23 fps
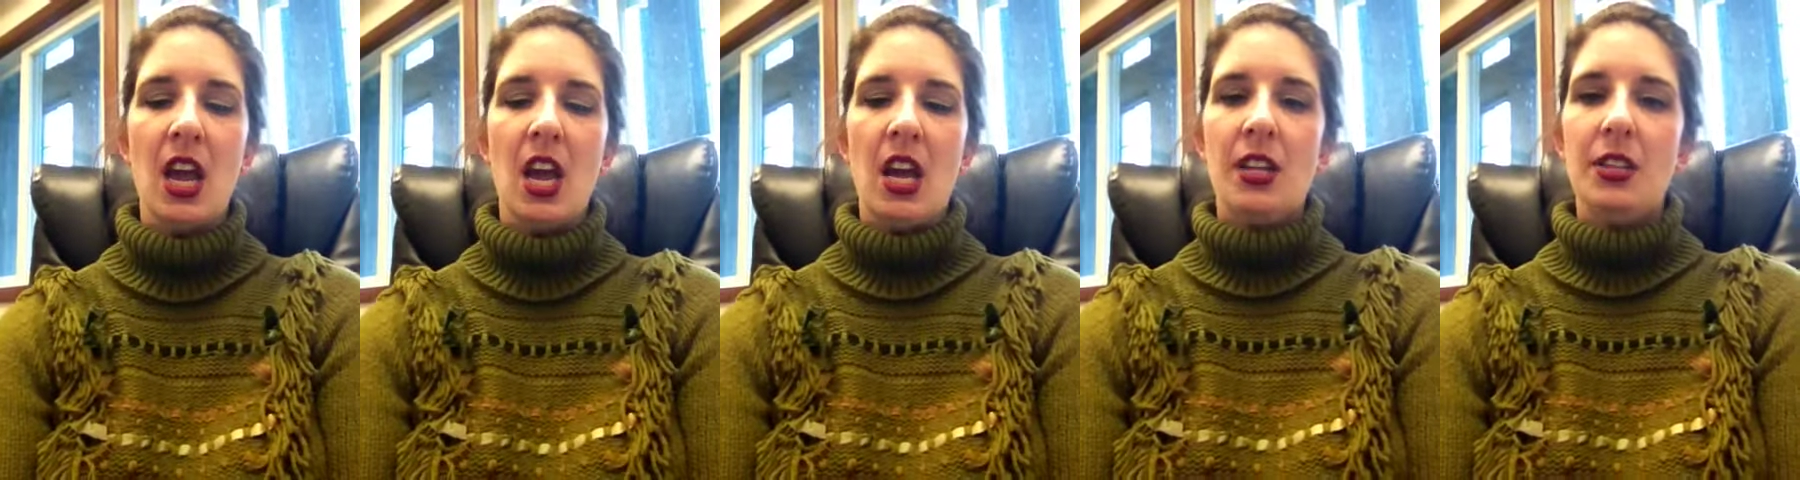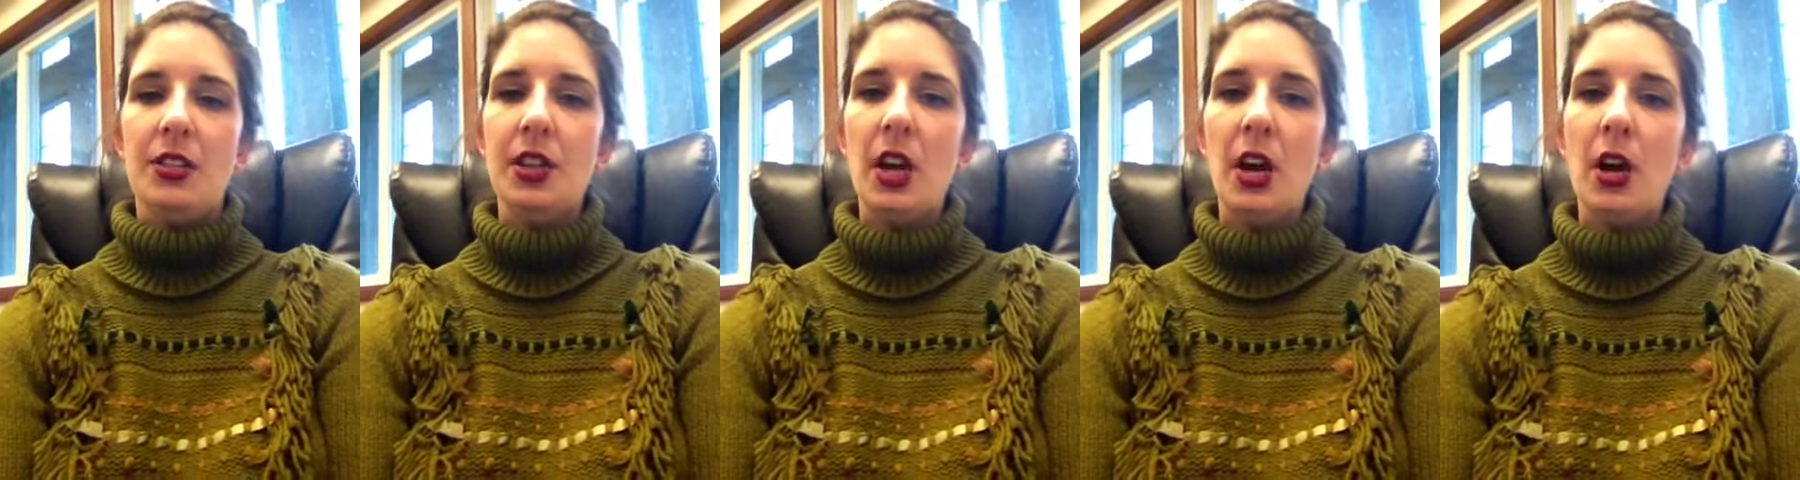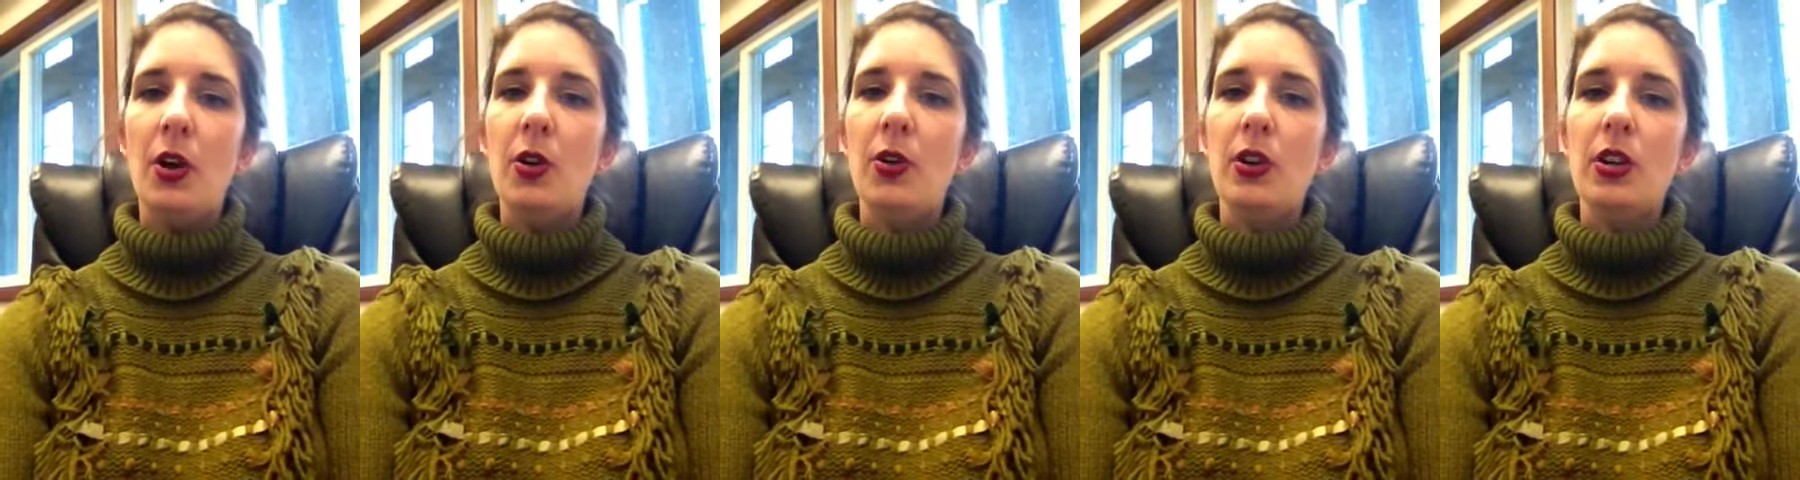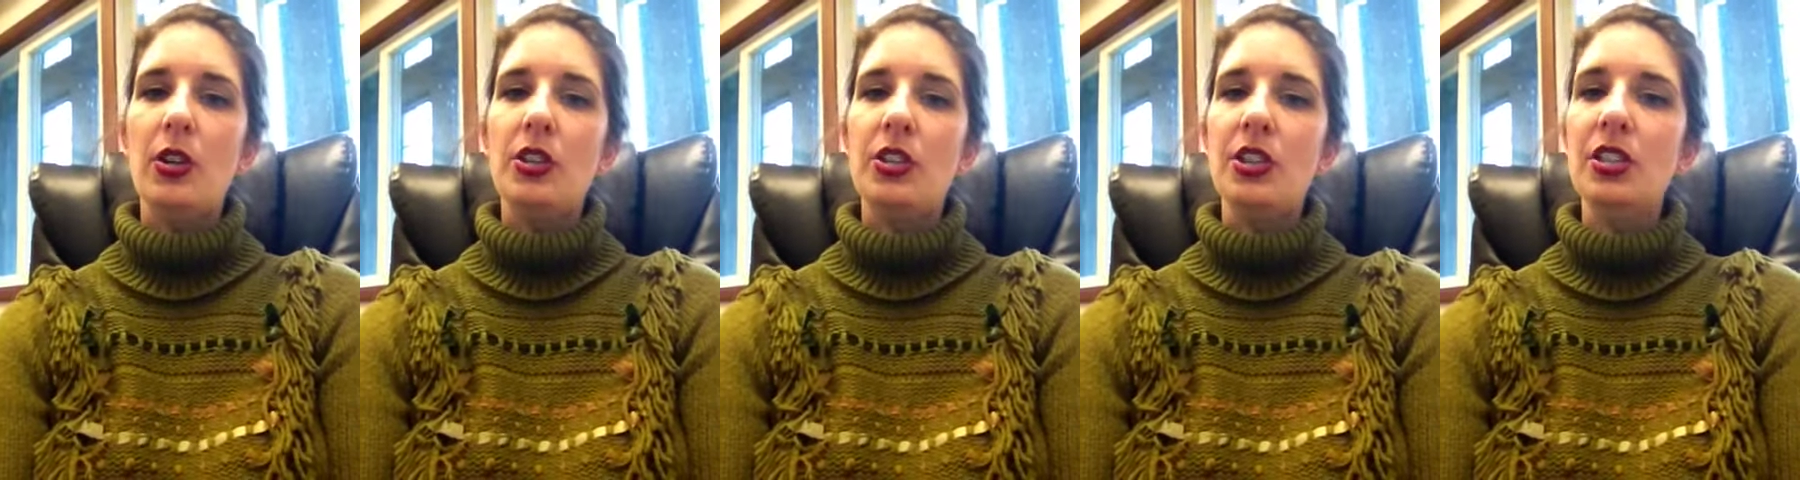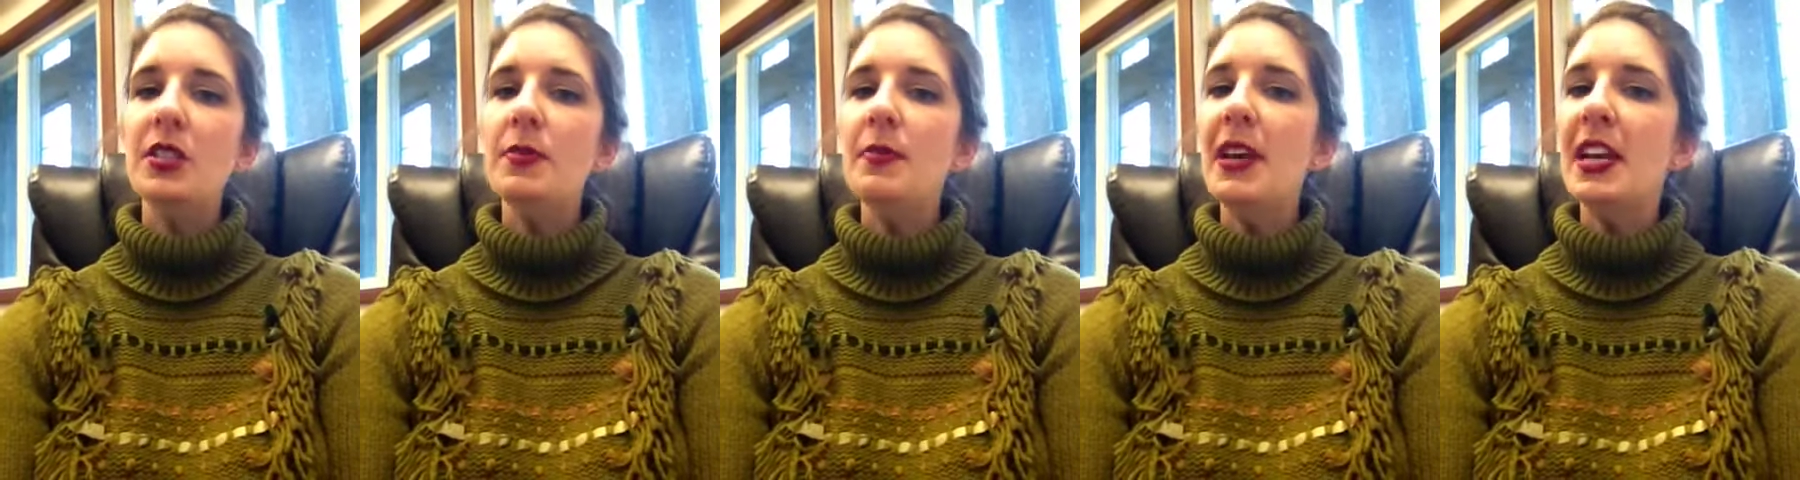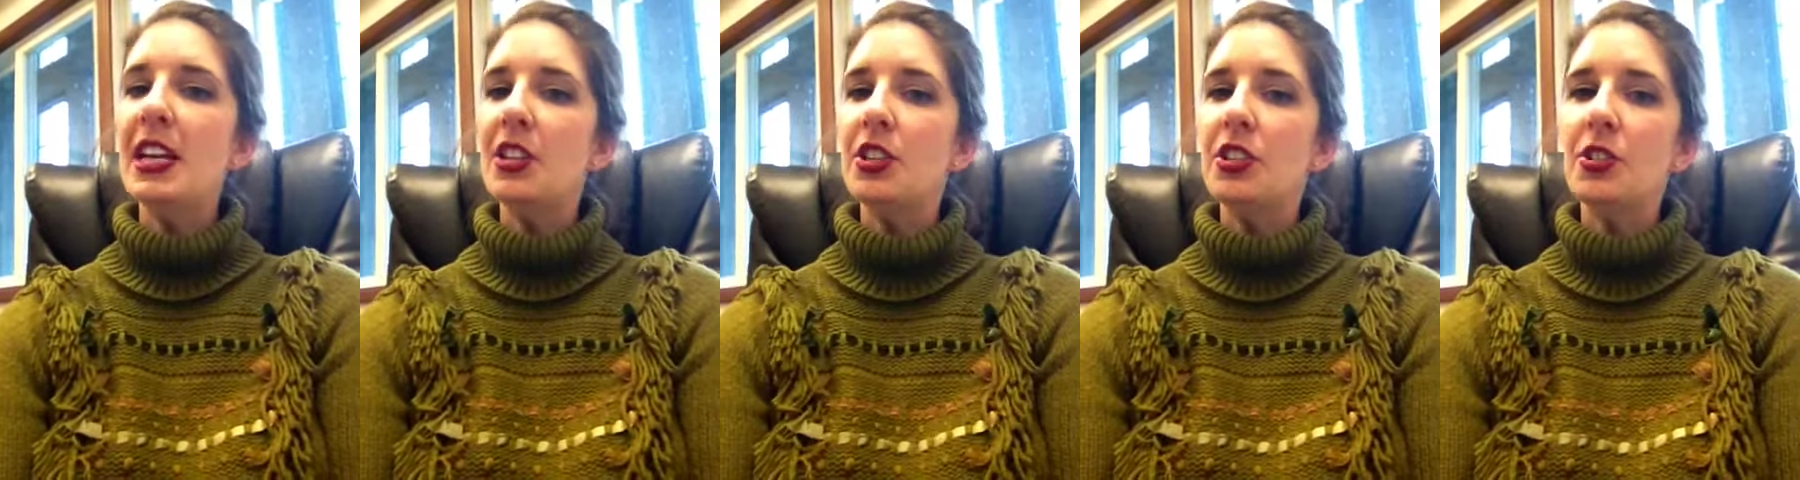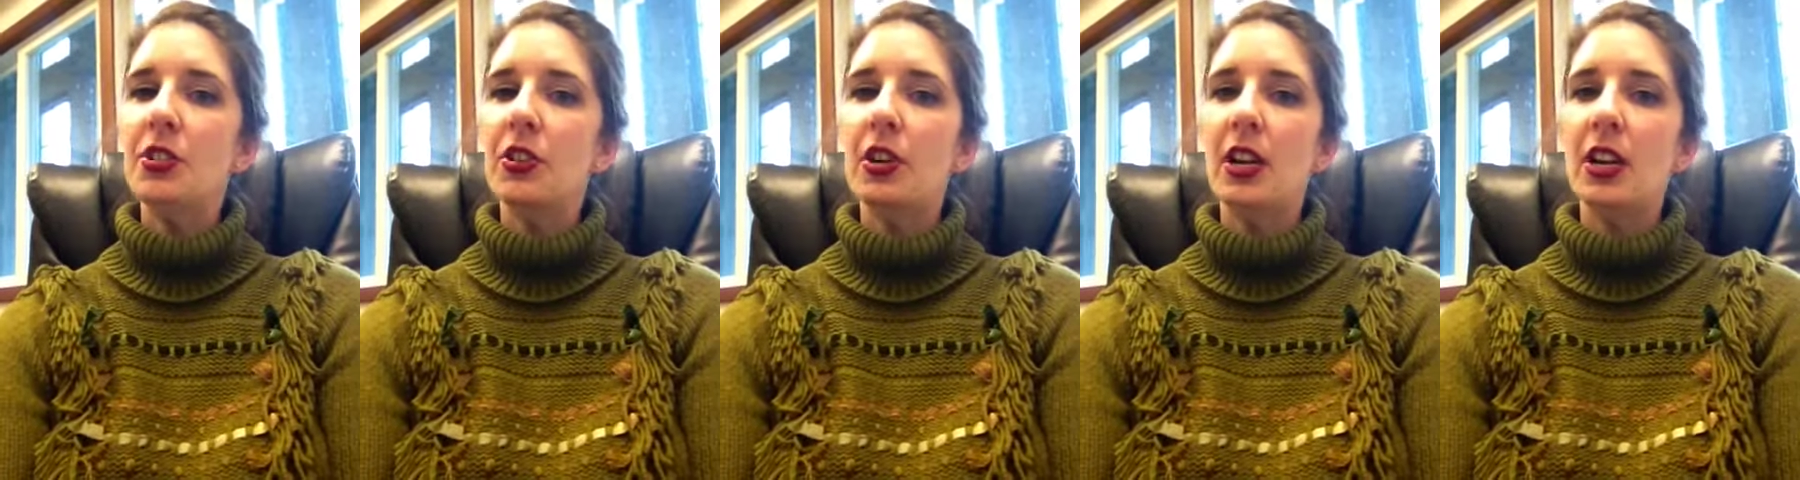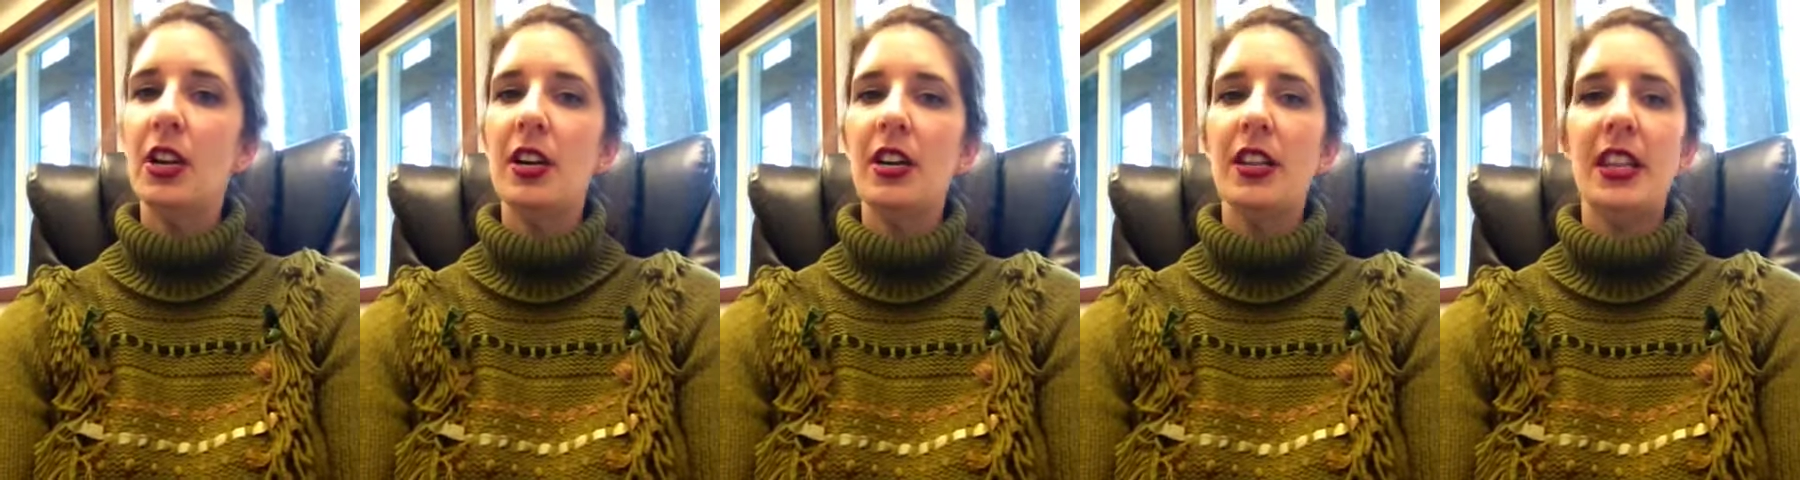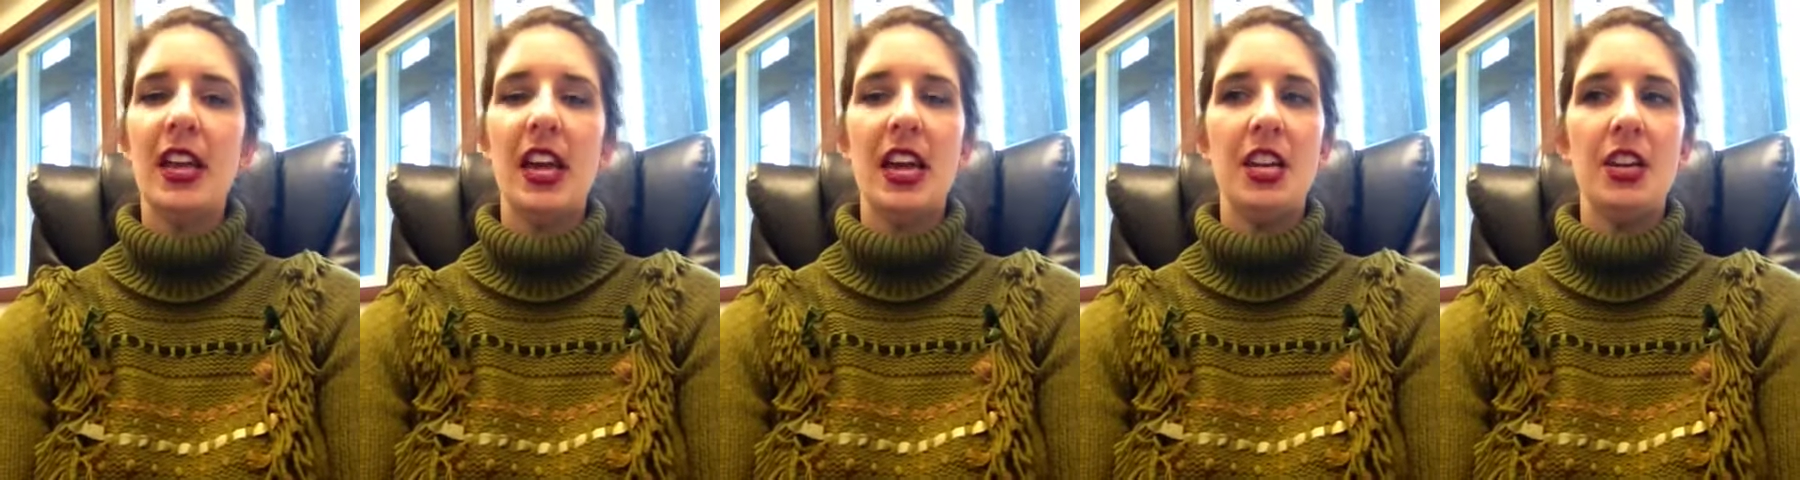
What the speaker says: So just make sure that